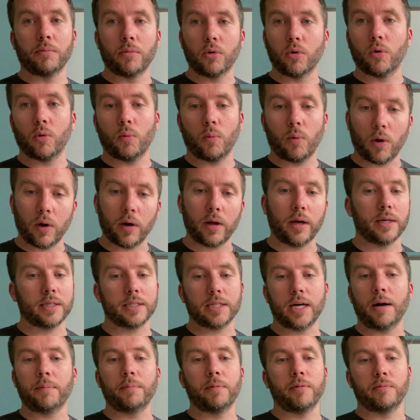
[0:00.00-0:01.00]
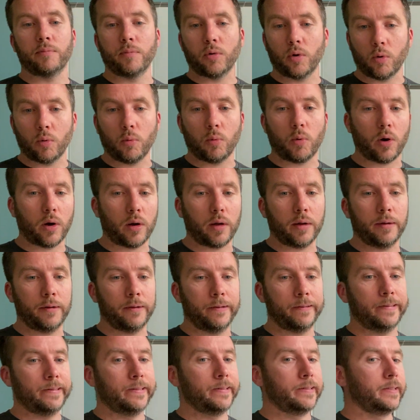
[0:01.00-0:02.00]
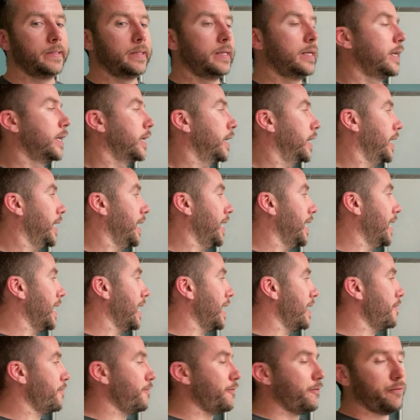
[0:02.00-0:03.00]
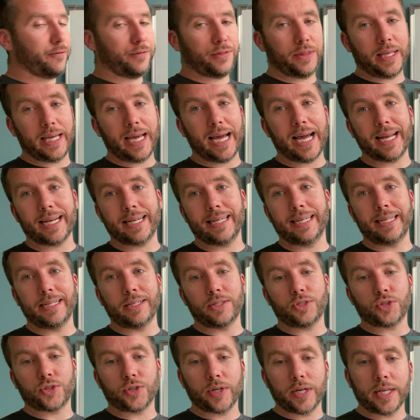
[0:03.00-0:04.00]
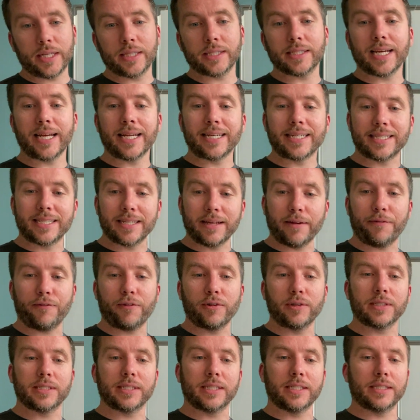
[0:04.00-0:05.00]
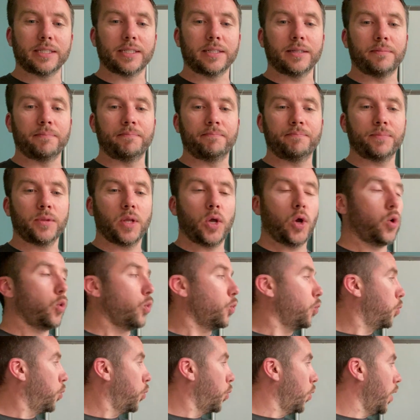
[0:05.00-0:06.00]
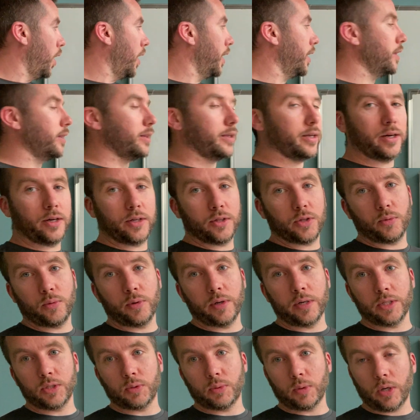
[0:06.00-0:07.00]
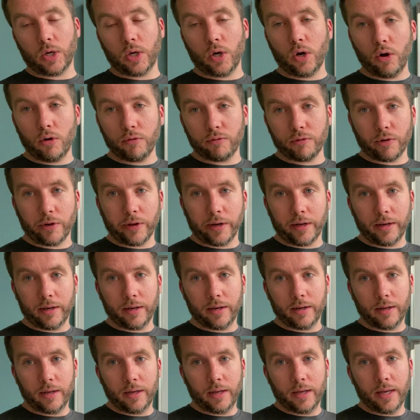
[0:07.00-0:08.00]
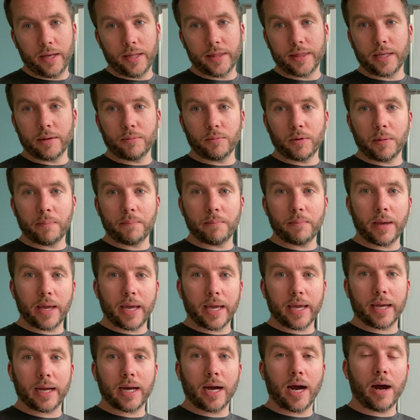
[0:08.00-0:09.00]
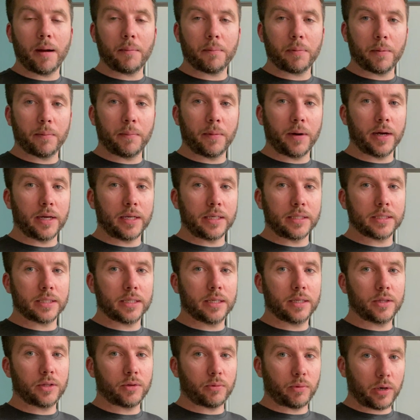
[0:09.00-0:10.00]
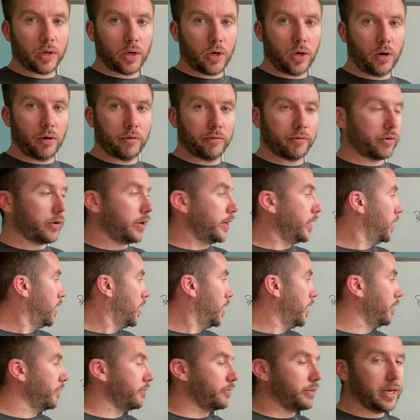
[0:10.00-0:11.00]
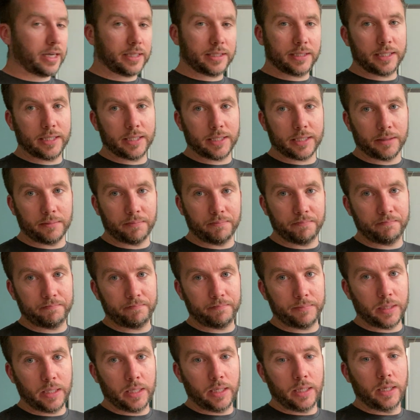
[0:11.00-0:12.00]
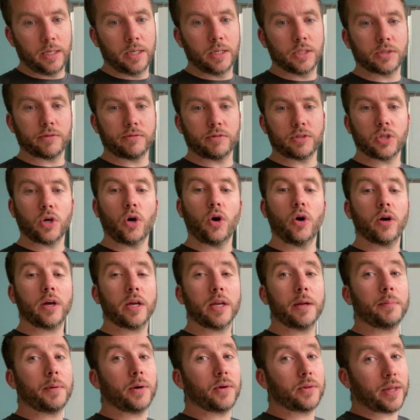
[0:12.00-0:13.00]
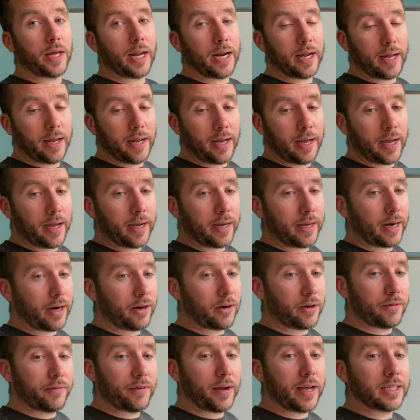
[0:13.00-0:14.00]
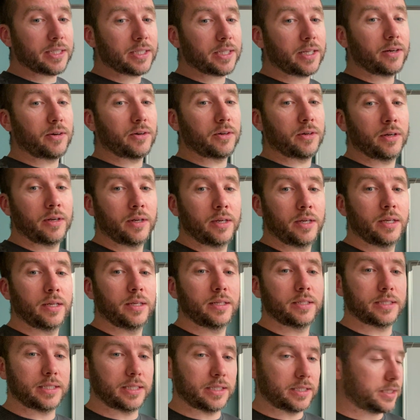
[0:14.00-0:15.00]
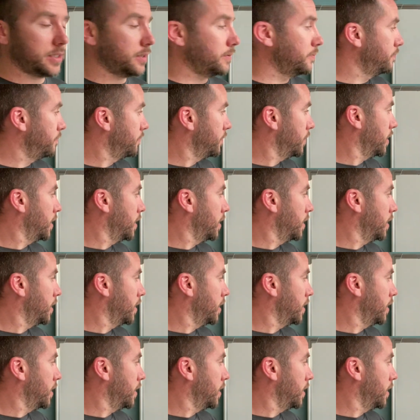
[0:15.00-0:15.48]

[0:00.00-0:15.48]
more work on top of more work. If the athlete trains a different system while the other one is recovering, then we may compromise the recovery of that system. So we're talking about that cardiovascular system,